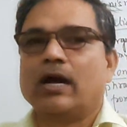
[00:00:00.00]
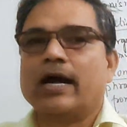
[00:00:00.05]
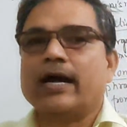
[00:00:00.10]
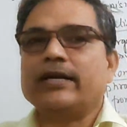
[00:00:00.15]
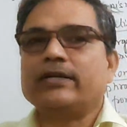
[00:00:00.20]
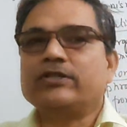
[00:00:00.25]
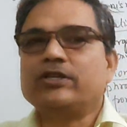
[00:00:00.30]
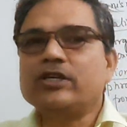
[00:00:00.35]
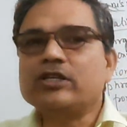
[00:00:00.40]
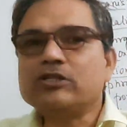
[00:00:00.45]

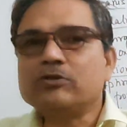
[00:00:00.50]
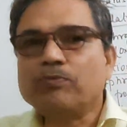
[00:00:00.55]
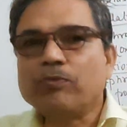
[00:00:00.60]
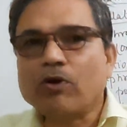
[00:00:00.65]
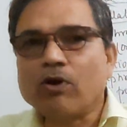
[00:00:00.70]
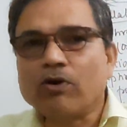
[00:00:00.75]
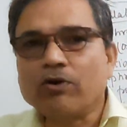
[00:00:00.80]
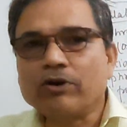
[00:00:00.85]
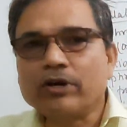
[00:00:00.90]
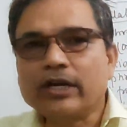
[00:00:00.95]
And these
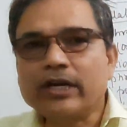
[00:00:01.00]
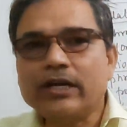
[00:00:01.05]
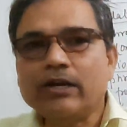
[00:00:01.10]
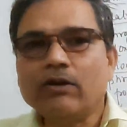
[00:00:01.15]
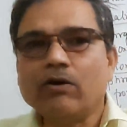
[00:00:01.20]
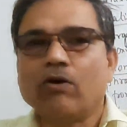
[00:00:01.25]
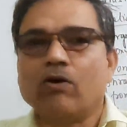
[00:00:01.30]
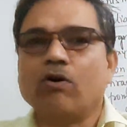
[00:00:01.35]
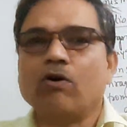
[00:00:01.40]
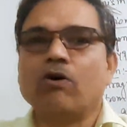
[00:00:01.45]

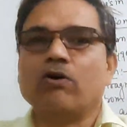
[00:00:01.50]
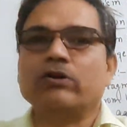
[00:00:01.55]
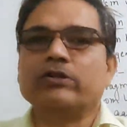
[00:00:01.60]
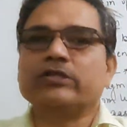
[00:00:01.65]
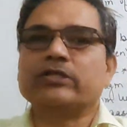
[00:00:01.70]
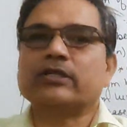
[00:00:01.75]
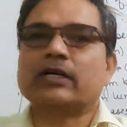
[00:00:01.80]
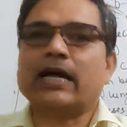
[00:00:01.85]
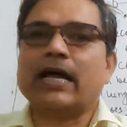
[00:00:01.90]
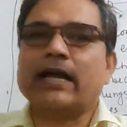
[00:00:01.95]
bronchi
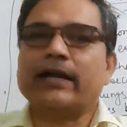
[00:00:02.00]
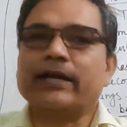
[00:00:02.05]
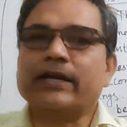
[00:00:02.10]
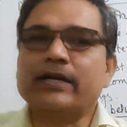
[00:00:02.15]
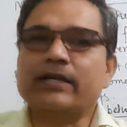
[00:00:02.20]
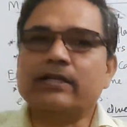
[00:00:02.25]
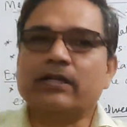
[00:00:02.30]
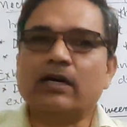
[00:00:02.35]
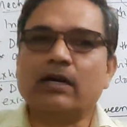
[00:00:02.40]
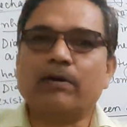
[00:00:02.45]
holes
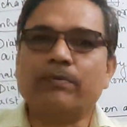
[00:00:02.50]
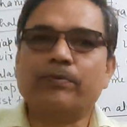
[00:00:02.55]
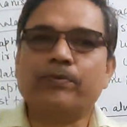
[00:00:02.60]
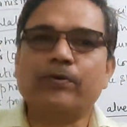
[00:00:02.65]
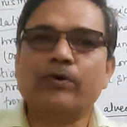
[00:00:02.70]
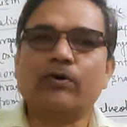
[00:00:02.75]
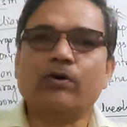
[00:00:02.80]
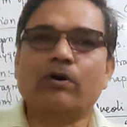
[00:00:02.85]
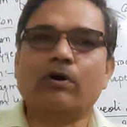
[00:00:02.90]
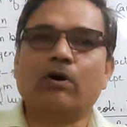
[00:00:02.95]
carry the
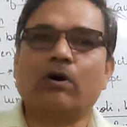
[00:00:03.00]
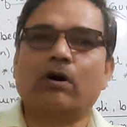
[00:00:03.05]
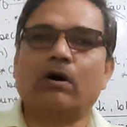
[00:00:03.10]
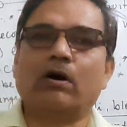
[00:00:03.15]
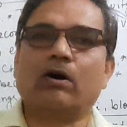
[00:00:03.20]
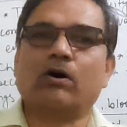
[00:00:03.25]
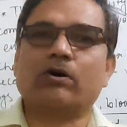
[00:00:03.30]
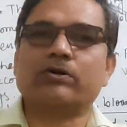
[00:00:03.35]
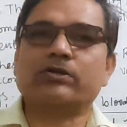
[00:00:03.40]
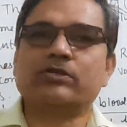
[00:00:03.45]
pure
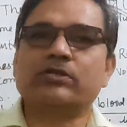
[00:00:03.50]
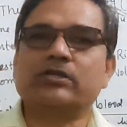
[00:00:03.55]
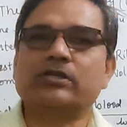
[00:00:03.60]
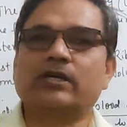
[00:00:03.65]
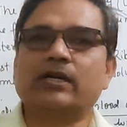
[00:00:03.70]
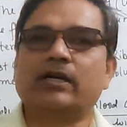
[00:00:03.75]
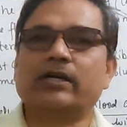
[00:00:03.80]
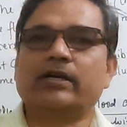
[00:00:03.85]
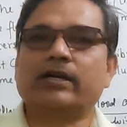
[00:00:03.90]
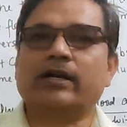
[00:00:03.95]

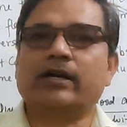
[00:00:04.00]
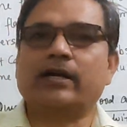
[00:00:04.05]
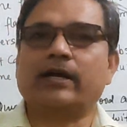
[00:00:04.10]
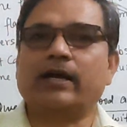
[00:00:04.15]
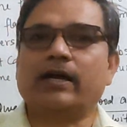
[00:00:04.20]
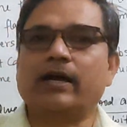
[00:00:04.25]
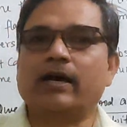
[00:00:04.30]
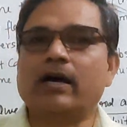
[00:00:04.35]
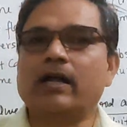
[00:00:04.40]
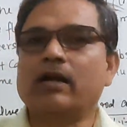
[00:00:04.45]
oxygenated
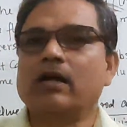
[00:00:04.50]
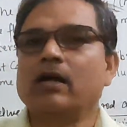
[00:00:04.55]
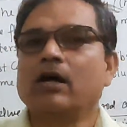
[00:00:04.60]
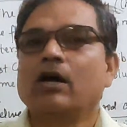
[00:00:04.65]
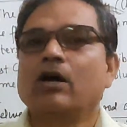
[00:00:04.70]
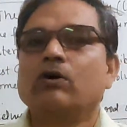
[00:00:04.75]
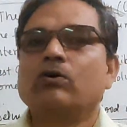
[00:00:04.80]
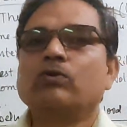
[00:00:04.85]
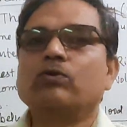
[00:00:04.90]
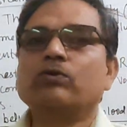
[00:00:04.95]

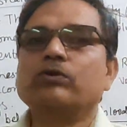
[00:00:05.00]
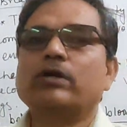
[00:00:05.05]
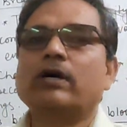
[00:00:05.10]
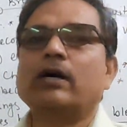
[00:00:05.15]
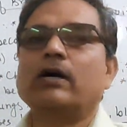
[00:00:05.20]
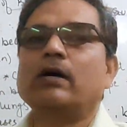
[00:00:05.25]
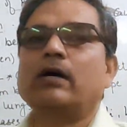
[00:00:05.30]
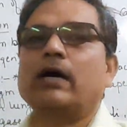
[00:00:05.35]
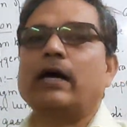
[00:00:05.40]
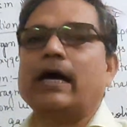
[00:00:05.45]
air to
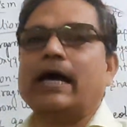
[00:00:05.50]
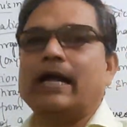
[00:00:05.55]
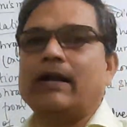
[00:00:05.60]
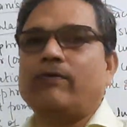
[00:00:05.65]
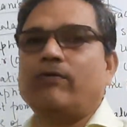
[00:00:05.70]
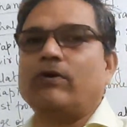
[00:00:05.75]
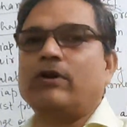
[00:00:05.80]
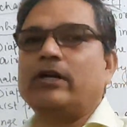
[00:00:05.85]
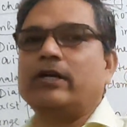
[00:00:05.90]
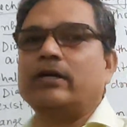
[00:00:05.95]
the
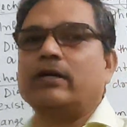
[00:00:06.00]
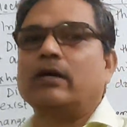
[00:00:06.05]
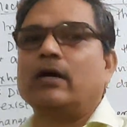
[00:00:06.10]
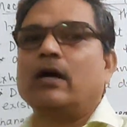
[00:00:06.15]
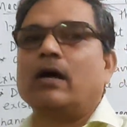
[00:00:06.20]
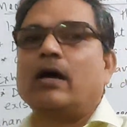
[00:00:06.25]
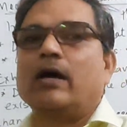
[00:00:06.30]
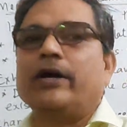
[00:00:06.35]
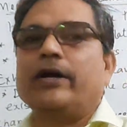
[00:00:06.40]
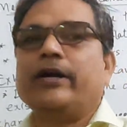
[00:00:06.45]

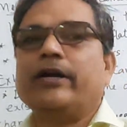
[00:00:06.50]
alveoli.